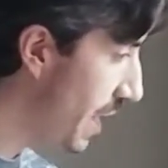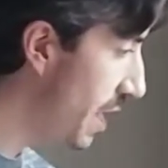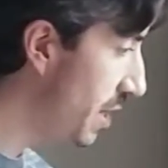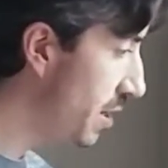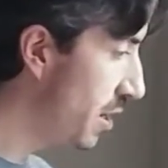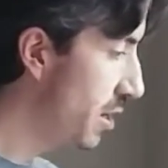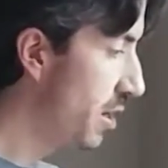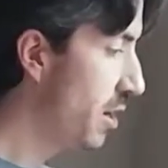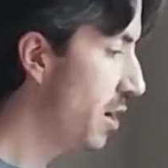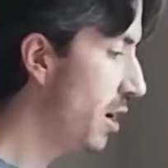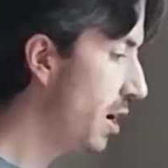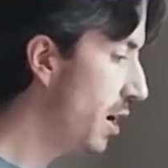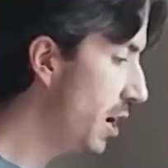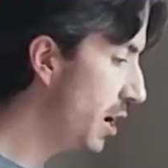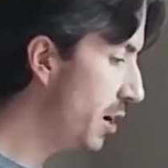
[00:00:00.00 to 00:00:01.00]
not.
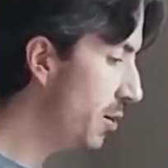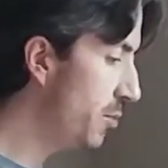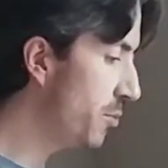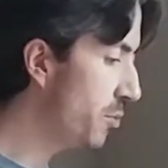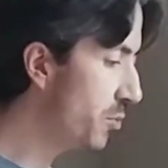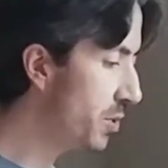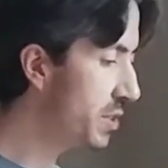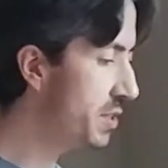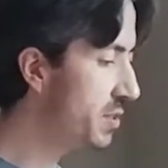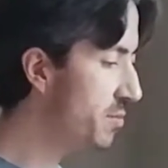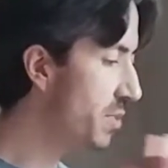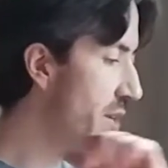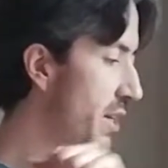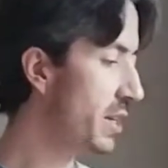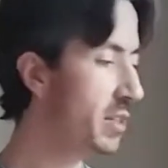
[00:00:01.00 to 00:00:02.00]
Reason
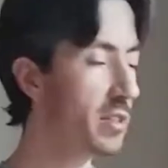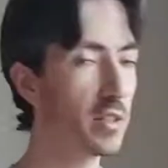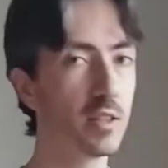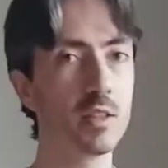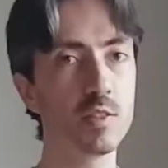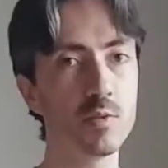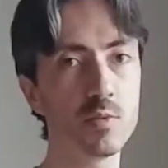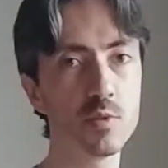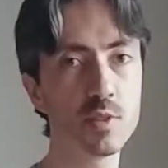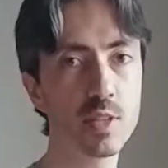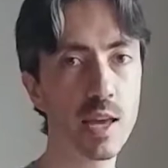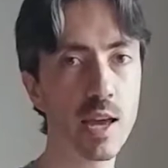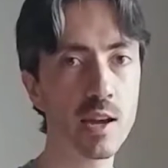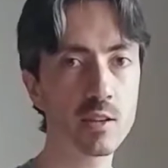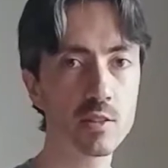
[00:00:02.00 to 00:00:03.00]
being, this was
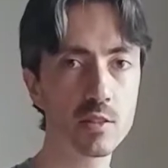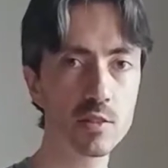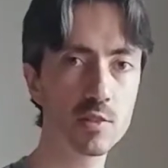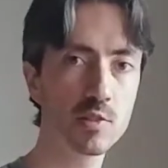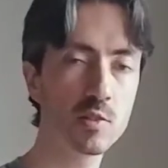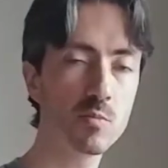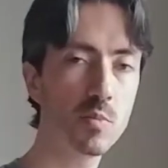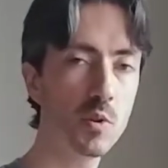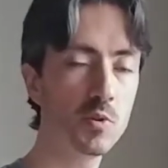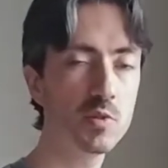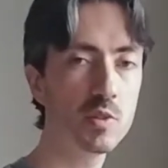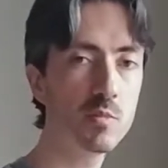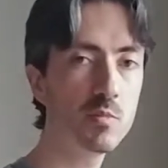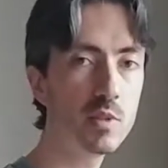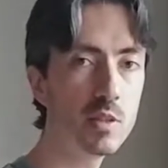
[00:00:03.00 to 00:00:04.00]
actually
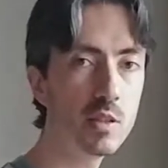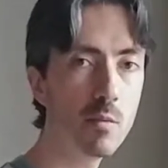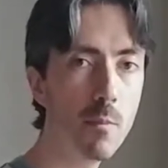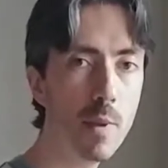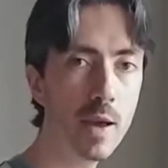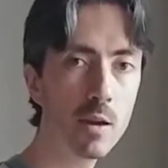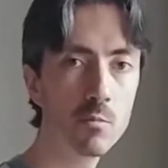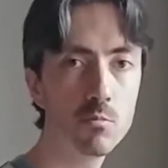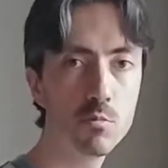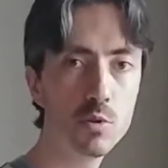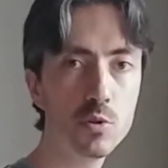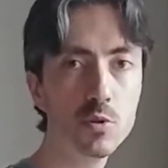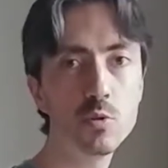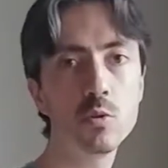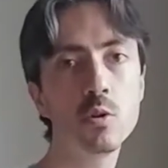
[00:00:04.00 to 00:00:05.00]
supposed to be the
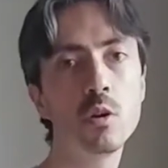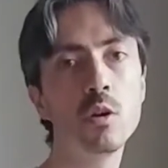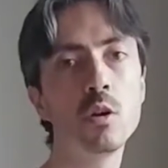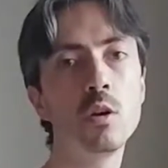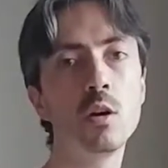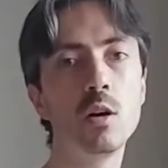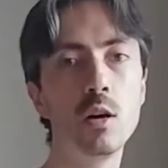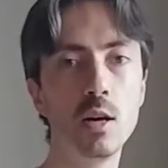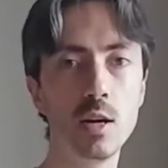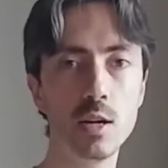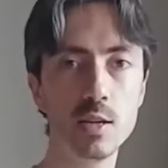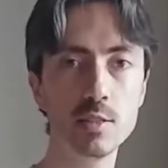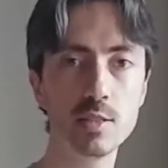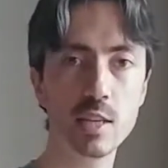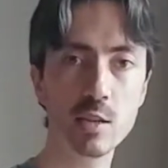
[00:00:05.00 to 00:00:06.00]
bamboo
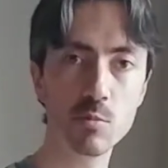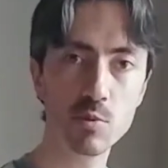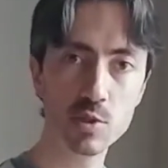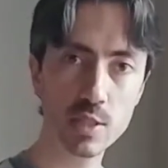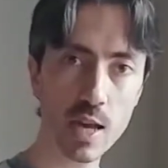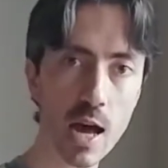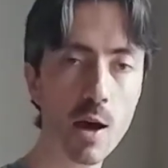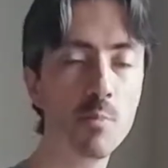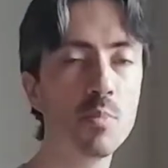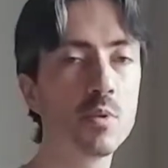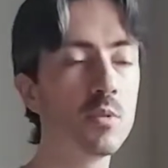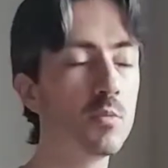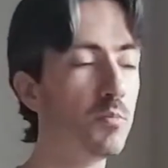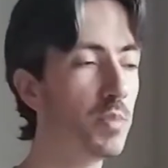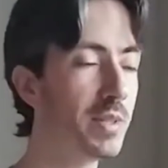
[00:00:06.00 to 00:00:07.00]

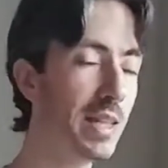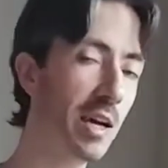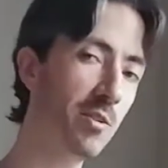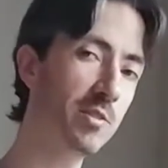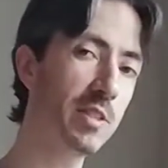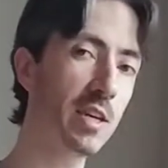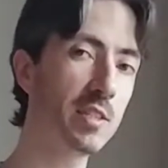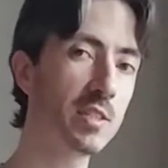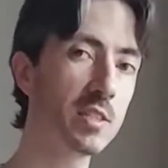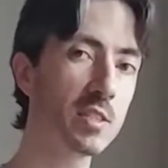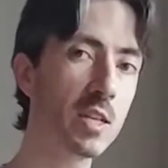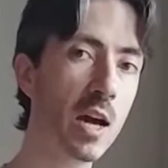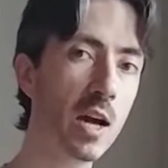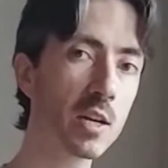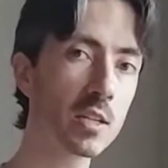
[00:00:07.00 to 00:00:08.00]
tabletop, but that was out of
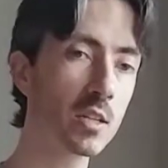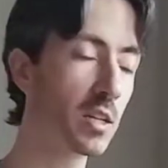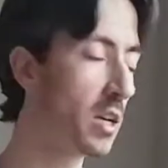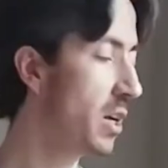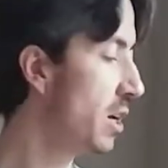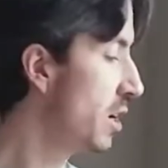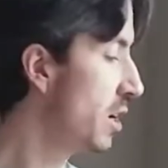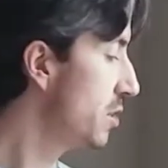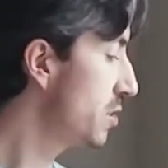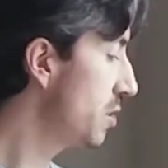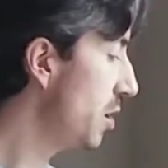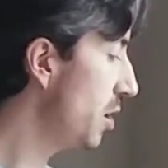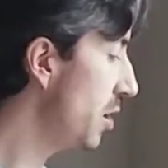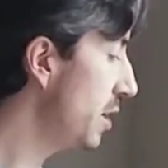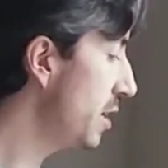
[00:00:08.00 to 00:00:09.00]
stock.
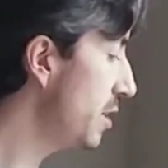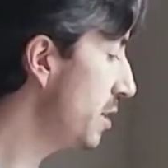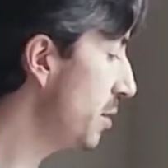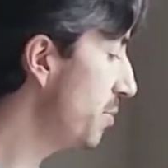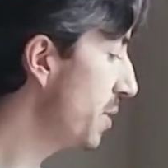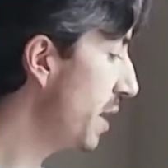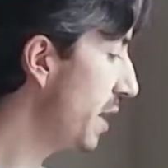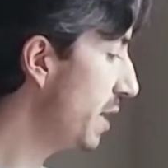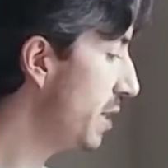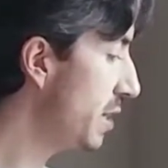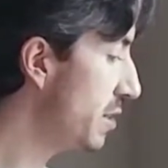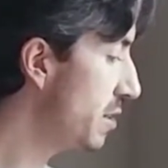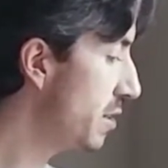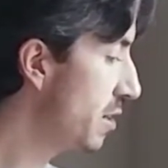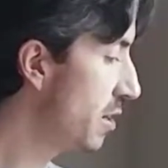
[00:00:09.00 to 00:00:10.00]
So I ended up
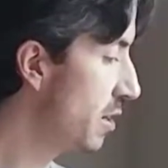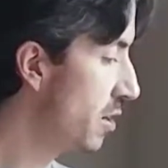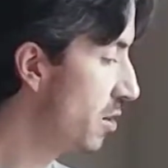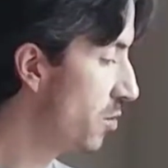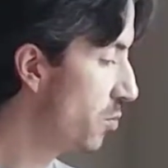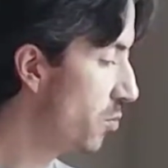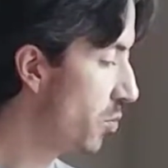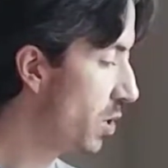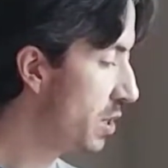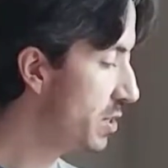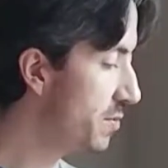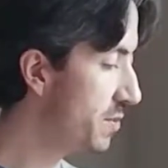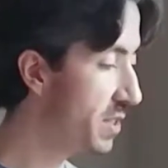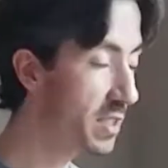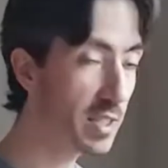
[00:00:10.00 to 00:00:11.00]
getting one
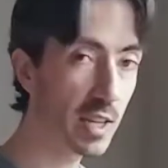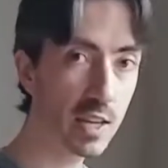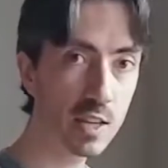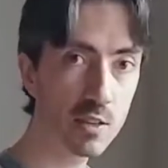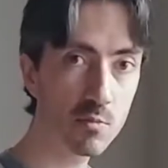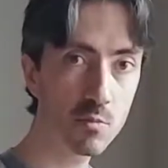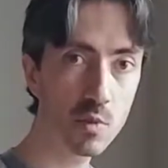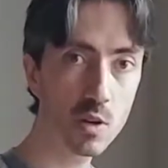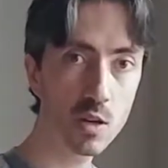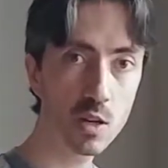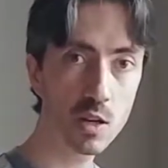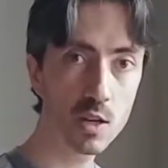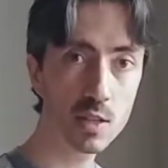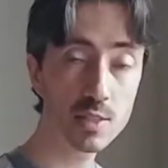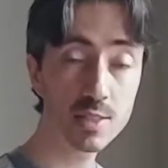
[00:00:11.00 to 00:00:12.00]
of the same
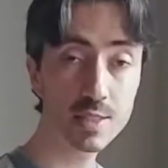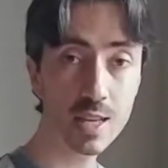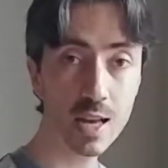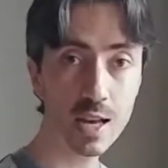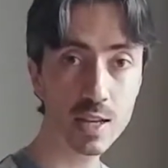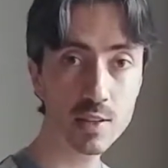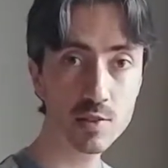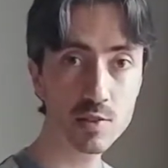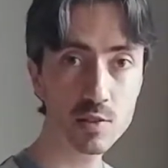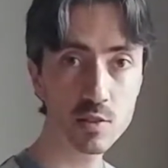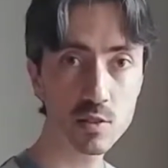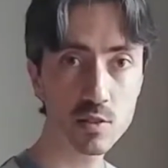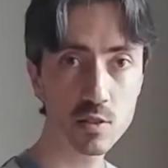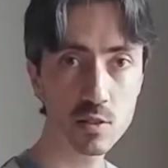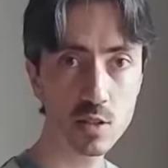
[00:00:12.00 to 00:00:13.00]

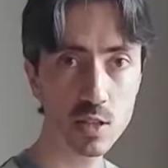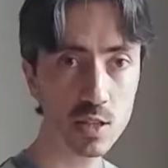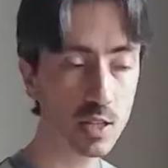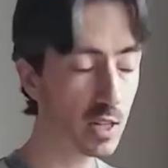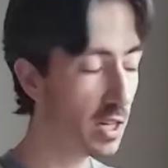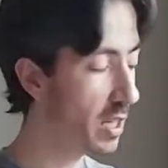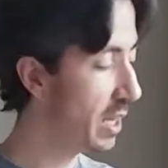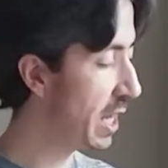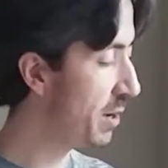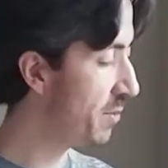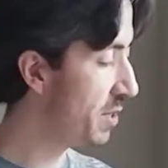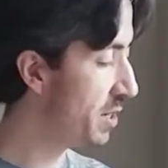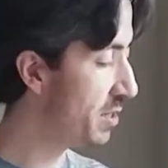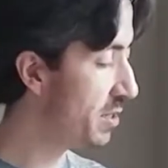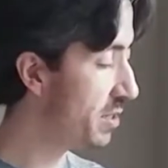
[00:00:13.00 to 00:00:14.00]
size, a
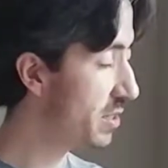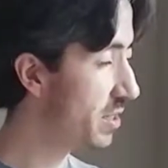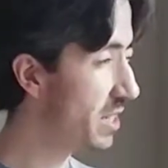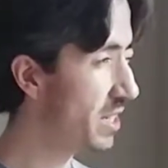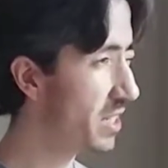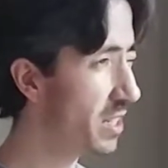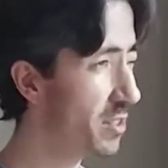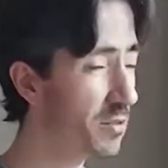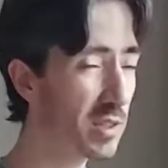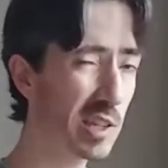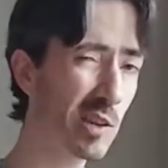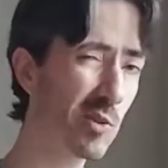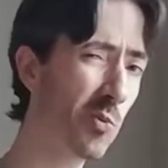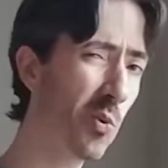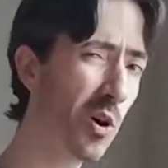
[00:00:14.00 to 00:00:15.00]
laminate, I think it was
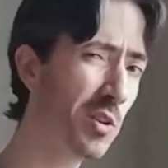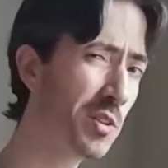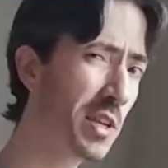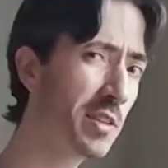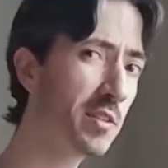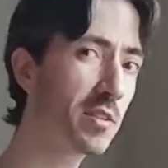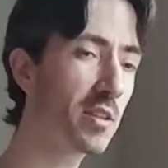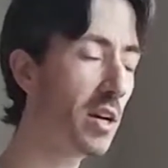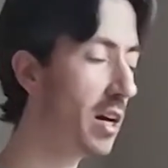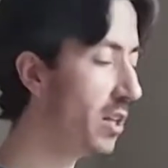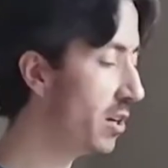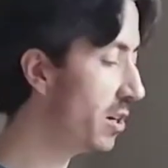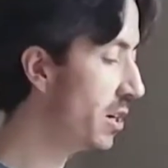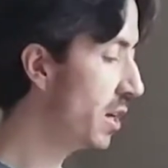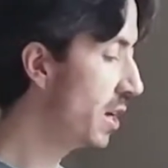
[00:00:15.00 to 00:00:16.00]
like walnut
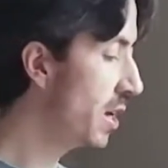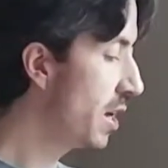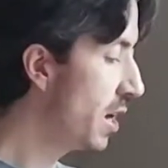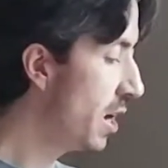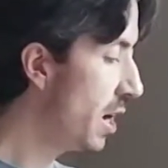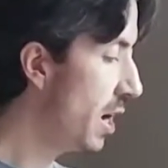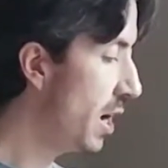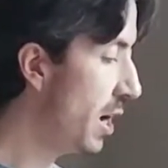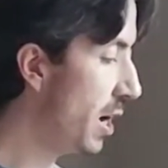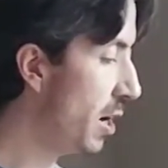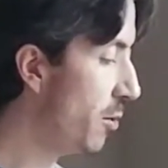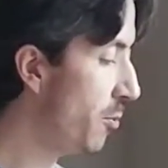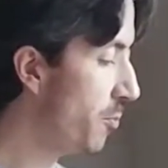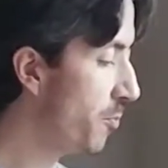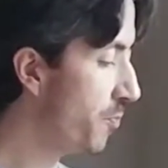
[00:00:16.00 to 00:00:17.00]
color.
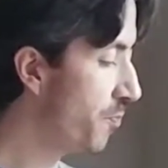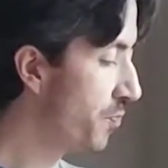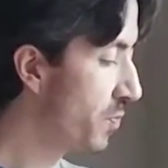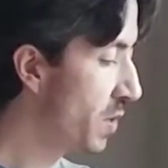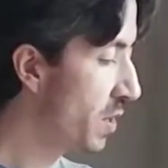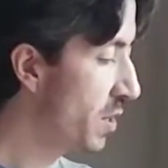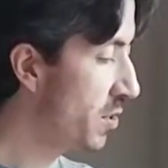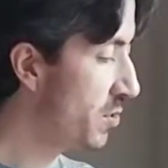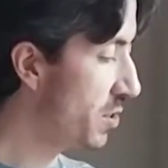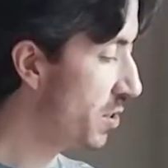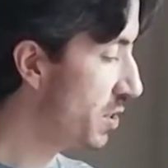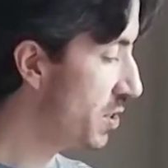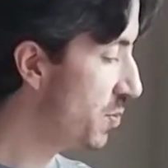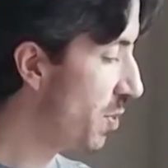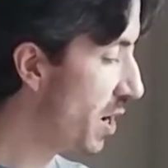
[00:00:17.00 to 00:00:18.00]
So
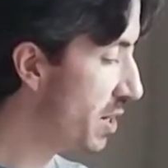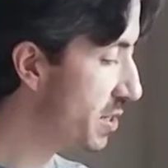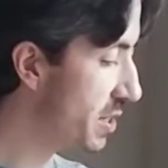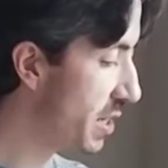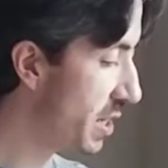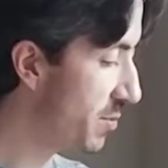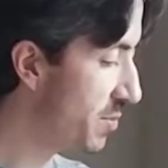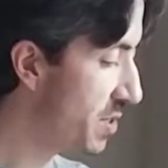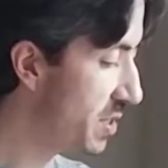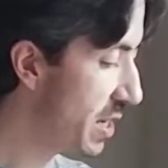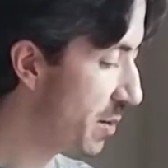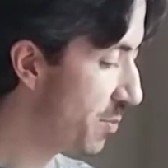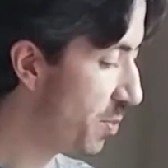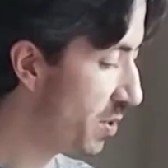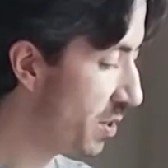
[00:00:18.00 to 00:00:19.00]
this box came
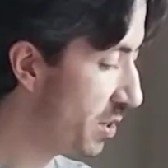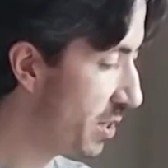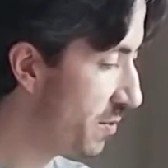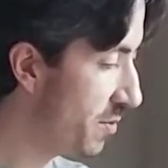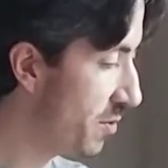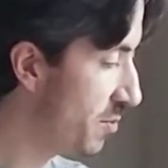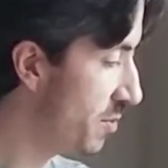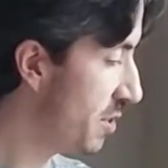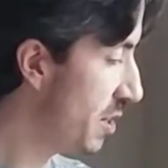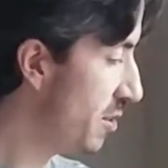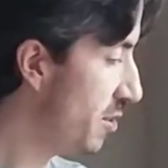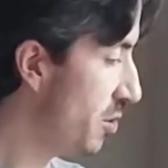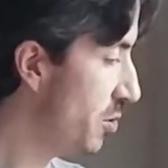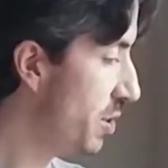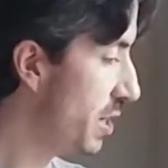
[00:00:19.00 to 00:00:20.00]
separately from
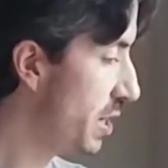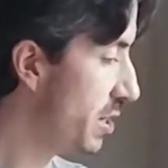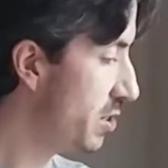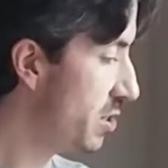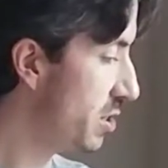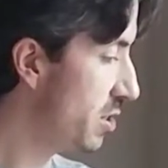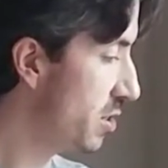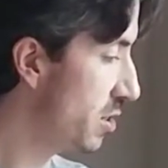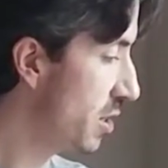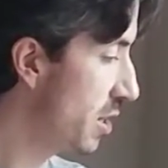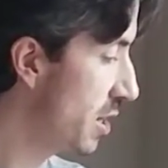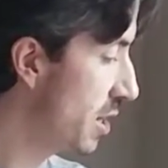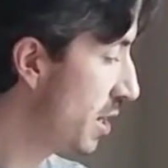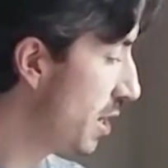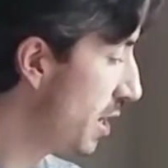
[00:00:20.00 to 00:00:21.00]
another location,
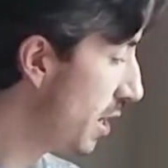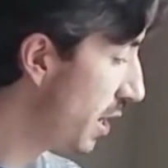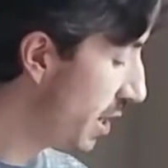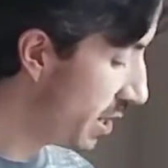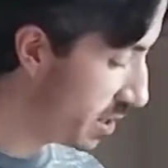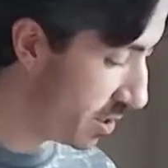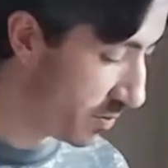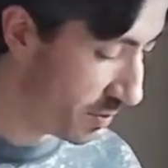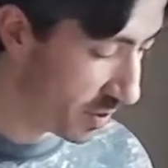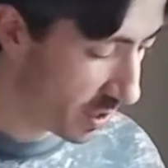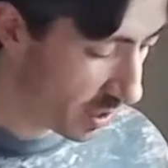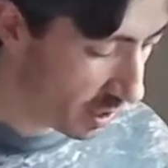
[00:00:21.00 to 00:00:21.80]
and it was